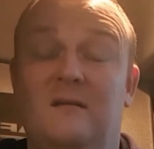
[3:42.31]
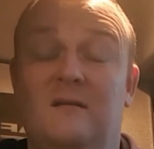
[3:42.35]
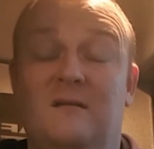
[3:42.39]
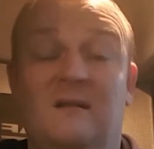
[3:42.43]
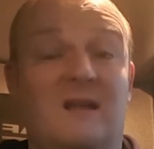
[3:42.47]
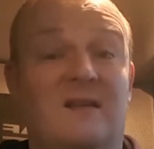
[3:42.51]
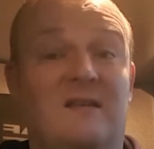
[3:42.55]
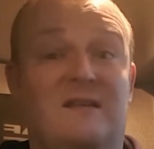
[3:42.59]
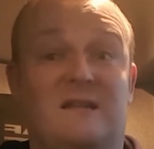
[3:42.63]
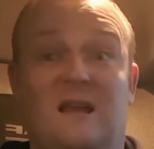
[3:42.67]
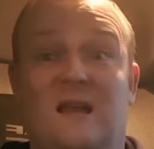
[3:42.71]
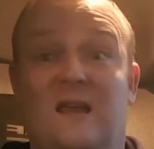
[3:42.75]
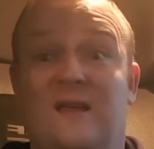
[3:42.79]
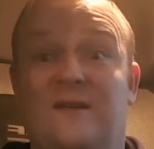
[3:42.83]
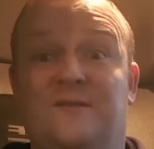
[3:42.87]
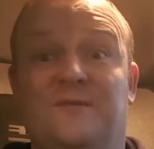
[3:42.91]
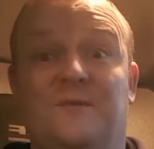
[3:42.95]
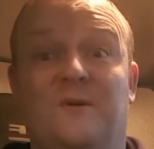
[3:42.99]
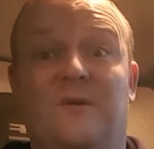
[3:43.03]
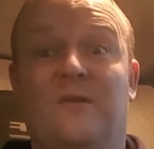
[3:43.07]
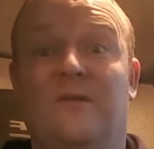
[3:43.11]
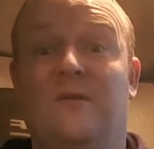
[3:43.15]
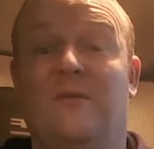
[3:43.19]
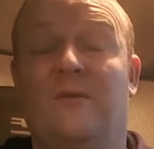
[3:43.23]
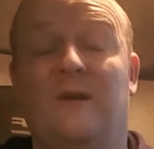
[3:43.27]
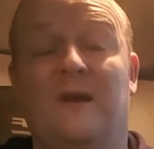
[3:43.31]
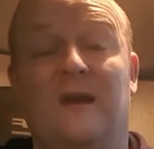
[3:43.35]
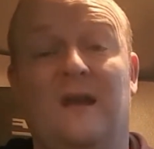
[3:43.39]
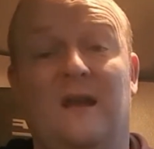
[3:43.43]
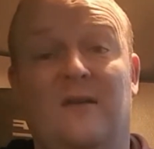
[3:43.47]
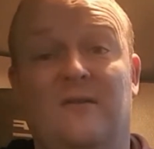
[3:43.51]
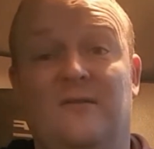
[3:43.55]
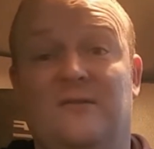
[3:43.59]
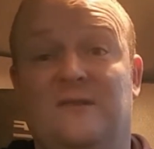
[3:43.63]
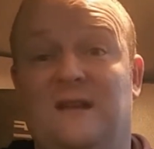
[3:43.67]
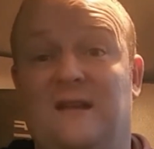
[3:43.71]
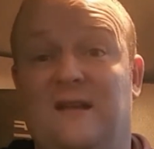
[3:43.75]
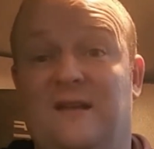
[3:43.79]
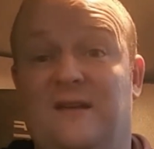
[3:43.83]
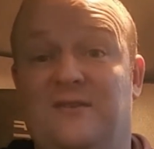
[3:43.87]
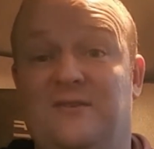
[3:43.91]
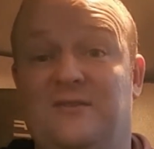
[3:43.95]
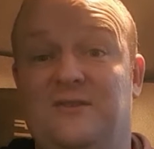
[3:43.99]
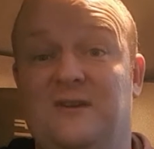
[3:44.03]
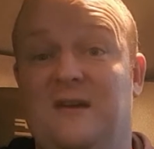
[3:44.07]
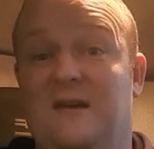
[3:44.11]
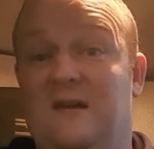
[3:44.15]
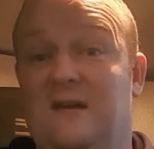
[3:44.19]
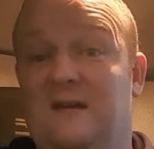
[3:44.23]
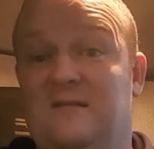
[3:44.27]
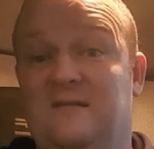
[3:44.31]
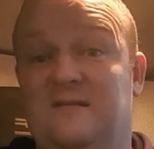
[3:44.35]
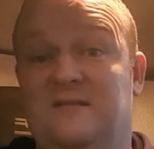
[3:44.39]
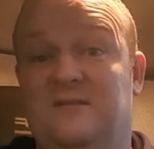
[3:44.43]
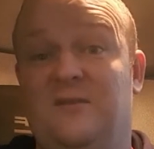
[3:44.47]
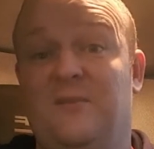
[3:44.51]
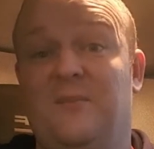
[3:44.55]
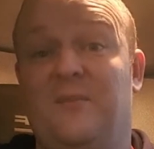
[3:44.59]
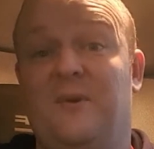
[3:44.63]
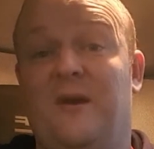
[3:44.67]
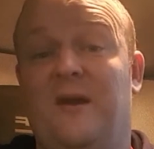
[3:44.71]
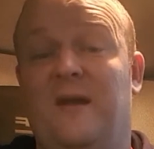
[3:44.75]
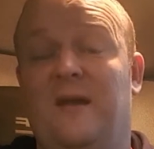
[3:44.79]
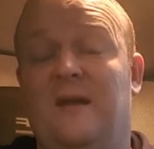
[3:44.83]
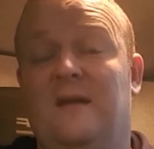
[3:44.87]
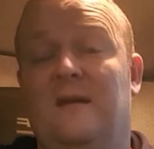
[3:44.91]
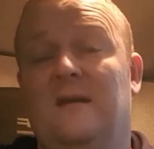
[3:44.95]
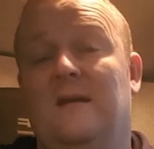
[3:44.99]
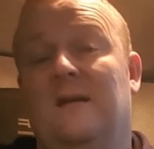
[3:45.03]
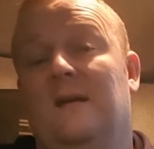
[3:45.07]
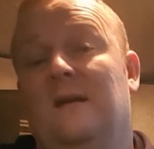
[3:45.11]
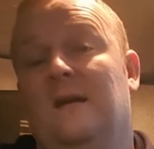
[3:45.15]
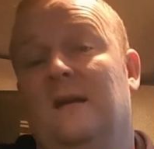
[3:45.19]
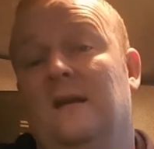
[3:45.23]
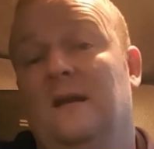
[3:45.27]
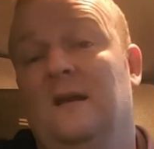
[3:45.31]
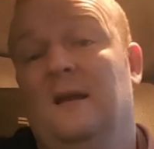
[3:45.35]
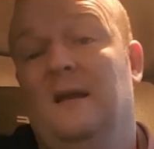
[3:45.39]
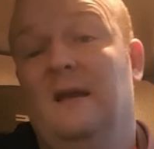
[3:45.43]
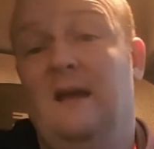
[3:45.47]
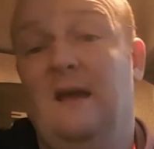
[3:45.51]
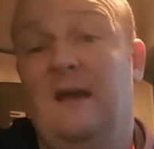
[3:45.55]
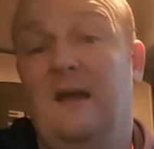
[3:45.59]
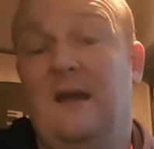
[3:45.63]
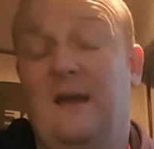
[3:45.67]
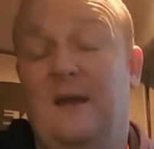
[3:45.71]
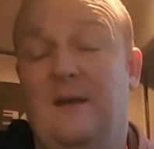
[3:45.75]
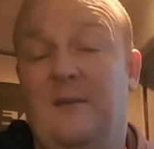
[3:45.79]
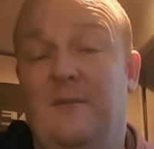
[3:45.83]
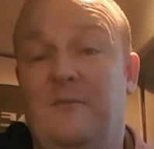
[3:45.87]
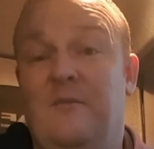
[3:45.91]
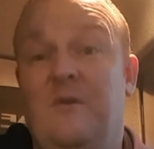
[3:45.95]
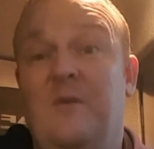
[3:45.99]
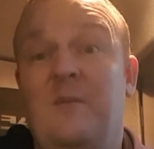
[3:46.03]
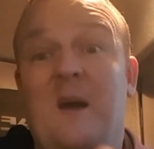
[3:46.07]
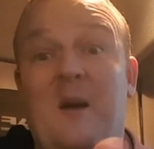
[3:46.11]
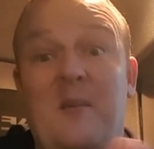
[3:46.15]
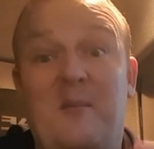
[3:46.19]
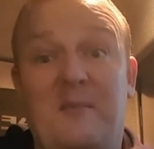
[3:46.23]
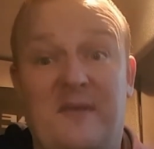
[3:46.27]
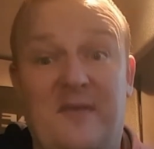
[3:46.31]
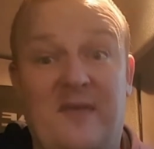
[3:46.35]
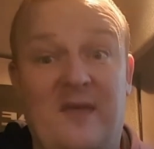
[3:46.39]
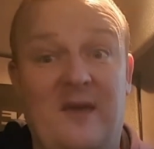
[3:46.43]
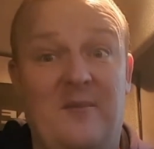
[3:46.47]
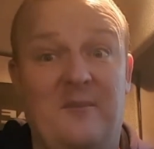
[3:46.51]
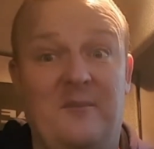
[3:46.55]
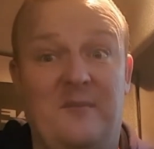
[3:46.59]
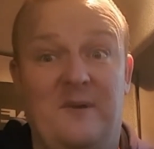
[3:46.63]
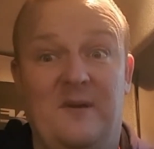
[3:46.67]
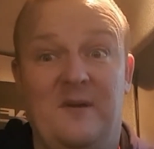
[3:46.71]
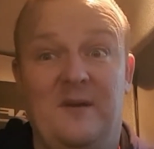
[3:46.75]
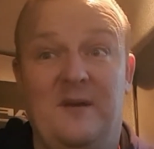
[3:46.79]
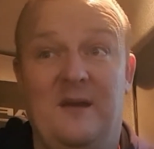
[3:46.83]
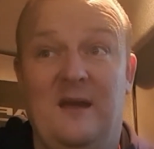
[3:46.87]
That's the last one, the one that looks like a chair. It's your brake. Remember them.